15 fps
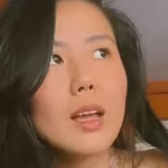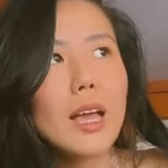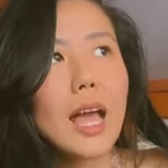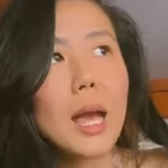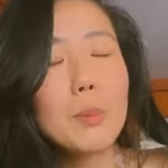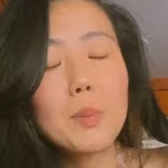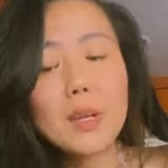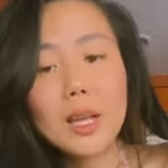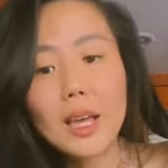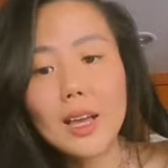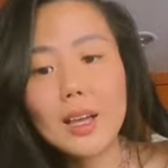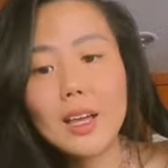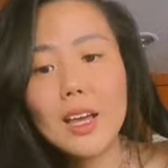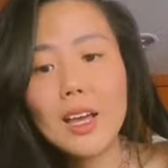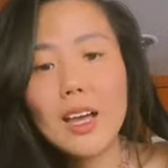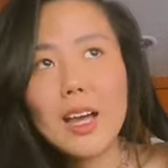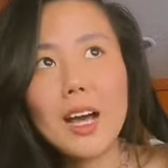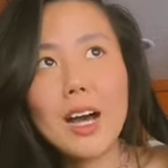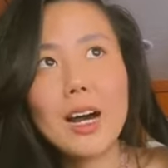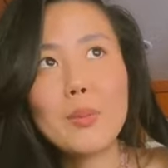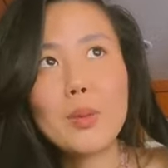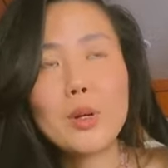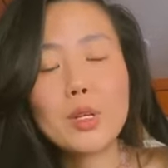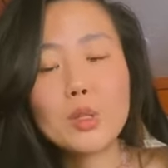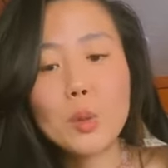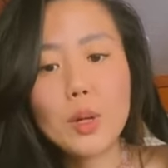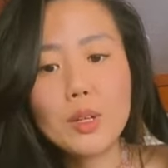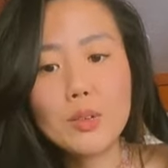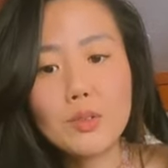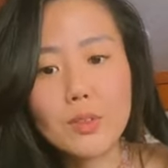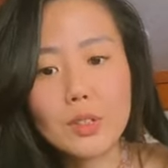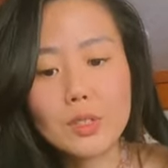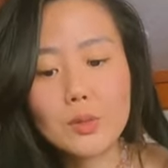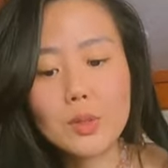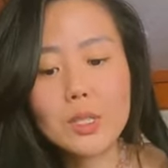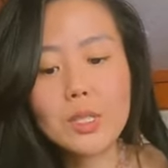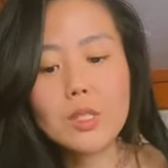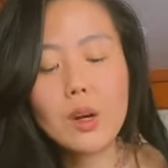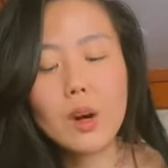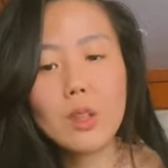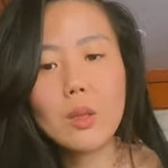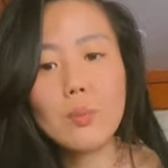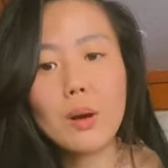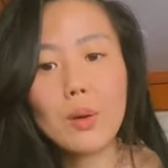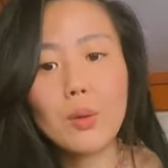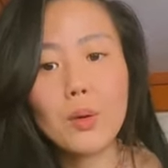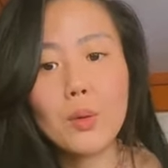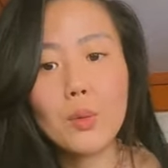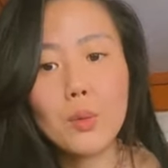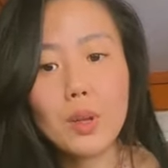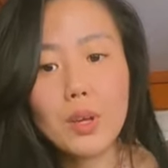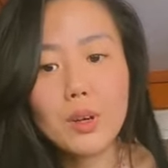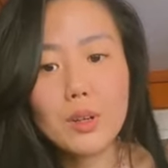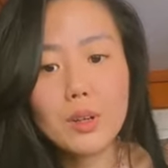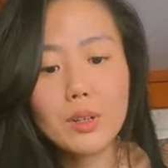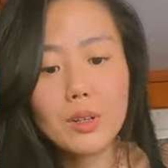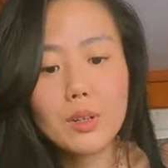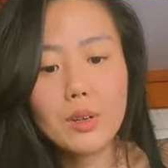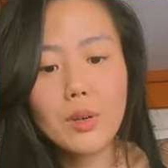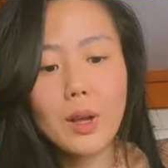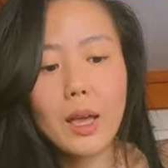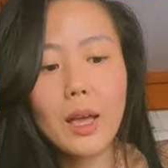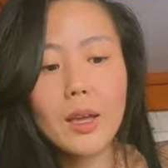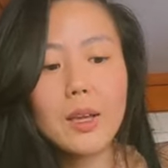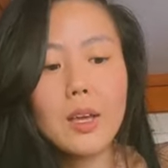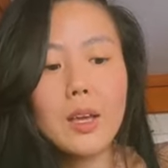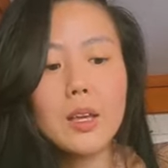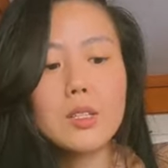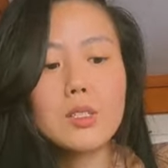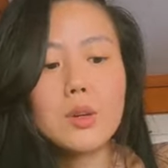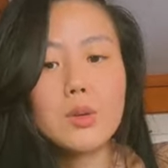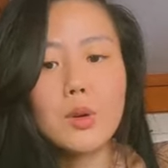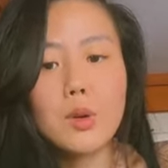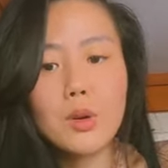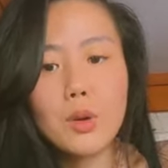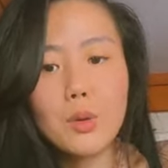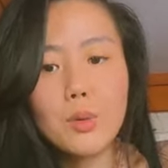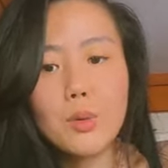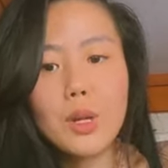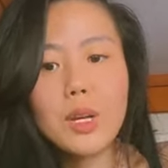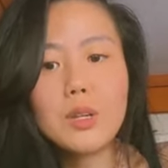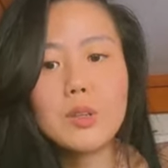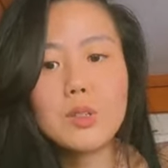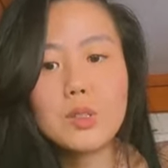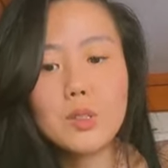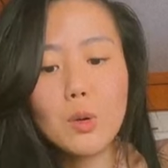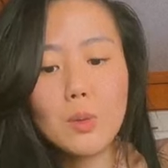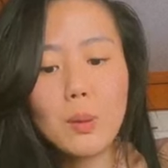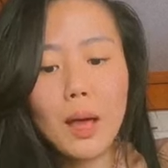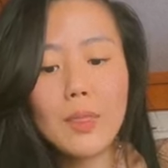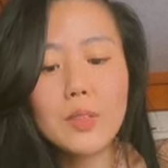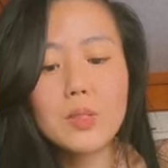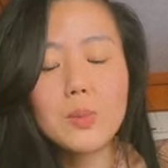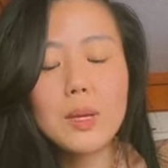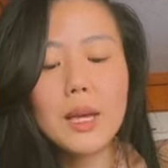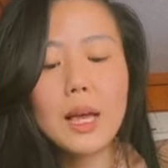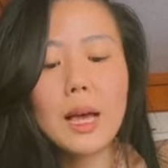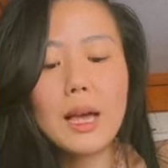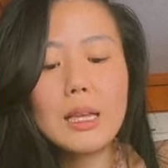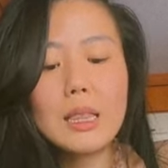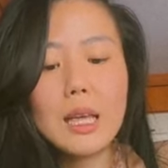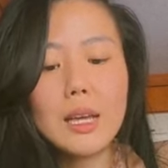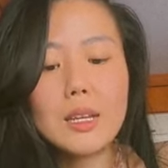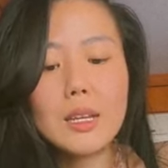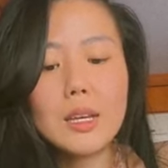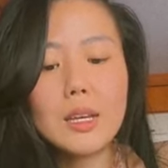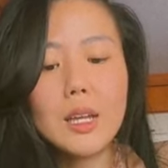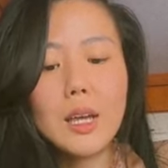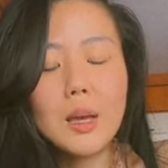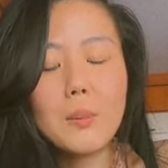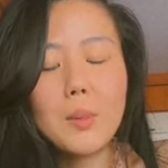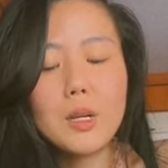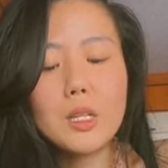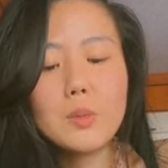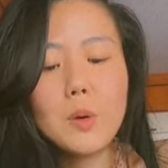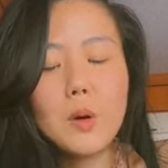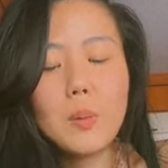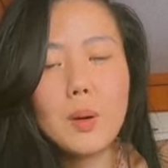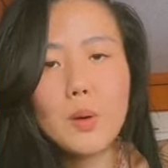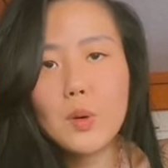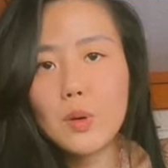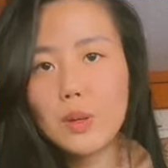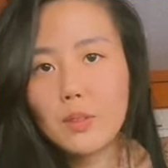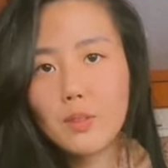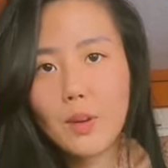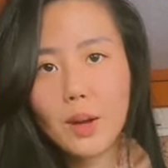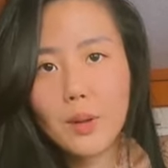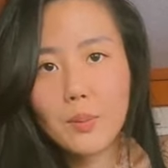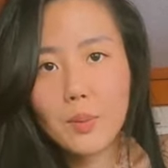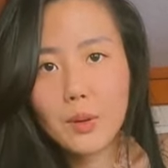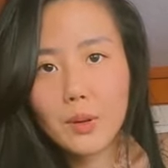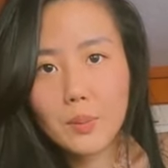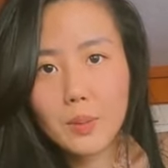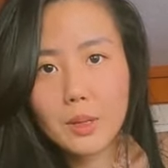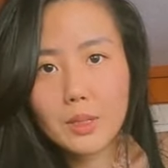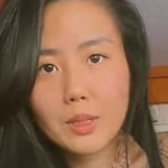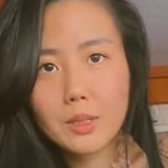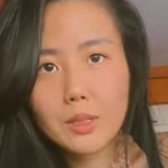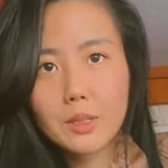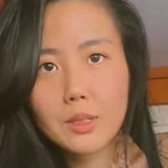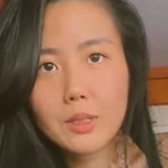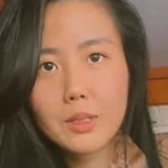happening um, on the twenty-first, which is all about career. Okay? So your career, your soul path is being highlighted, but it's more about your divine purpose.